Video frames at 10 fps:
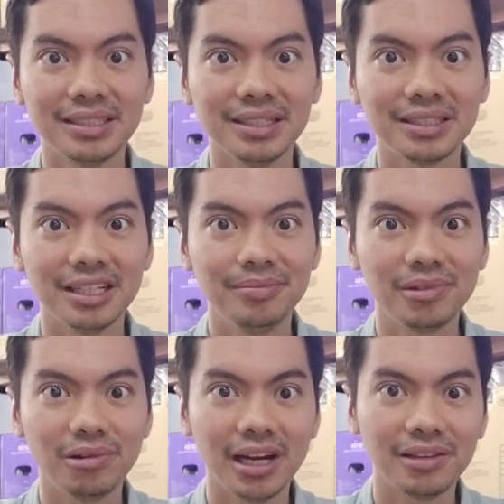
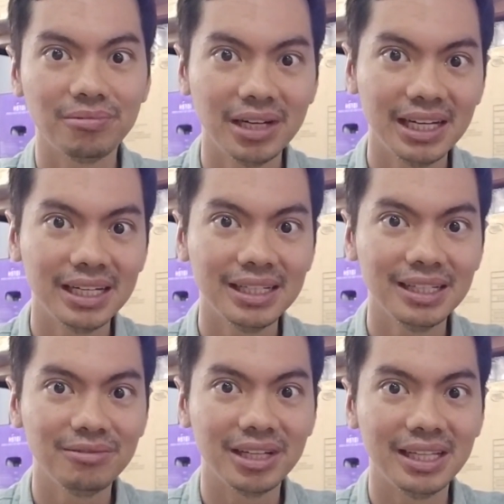system quite
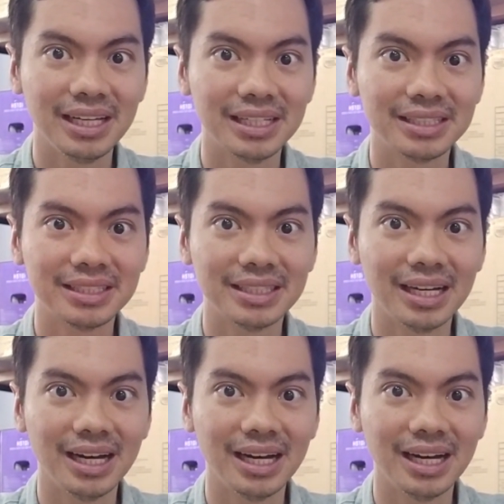well, with its